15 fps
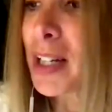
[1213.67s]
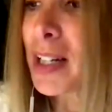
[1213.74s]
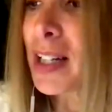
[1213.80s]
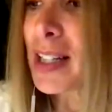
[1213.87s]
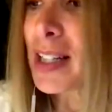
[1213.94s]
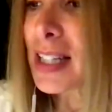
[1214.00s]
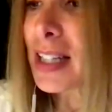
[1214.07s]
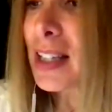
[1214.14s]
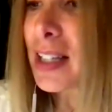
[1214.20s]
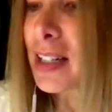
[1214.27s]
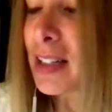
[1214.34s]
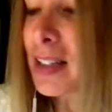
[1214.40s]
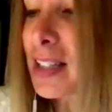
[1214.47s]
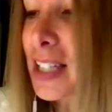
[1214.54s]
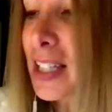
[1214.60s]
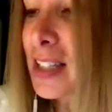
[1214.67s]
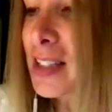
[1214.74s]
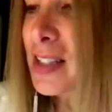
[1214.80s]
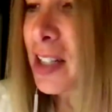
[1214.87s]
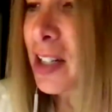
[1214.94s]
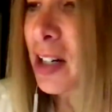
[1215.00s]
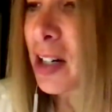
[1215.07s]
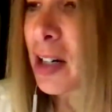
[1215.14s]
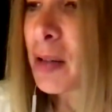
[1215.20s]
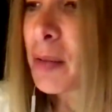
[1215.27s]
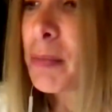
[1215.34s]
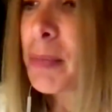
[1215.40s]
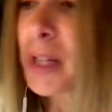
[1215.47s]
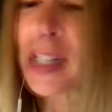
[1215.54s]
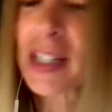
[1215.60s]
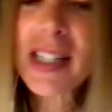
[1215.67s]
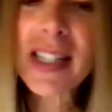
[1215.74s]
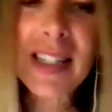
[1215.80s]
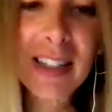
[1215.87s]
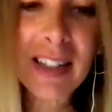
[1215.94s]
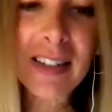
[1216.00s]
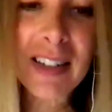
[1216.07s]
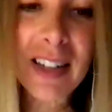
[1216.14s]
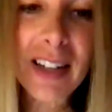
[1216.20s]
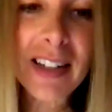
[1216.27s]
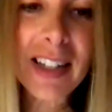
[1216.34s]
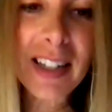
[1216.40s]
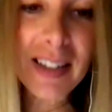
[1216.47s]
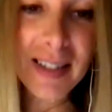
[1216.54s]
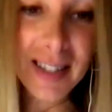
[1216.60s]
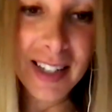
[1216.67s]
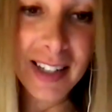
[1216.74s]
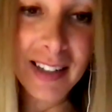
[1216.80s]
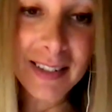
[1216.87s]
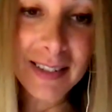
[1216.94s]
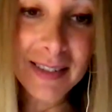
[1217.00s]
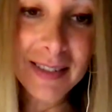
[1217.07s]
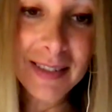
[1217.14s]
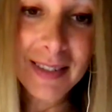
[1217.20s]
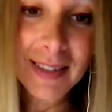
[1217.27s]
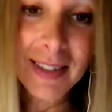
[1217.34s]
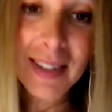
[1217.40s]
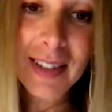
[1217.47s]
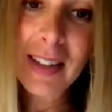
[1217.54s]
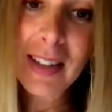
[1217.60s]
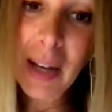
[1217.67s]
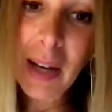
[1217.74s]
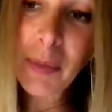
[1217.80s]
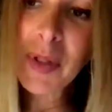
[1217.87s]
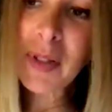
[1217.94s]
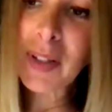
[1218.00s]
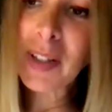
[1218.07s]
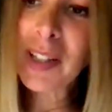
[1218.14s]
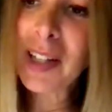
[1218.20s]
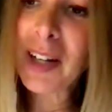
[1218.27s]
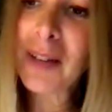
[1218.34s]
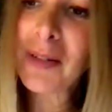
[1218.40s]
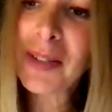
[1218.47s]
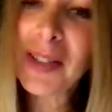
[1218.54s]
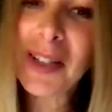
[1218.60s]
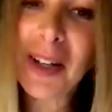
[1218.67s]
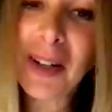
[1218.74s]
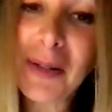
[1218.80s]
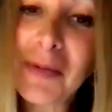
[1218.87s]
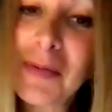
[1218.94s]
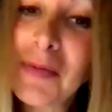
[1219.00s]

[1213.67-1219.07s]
it's a little easier, but it's still not easy. That was, so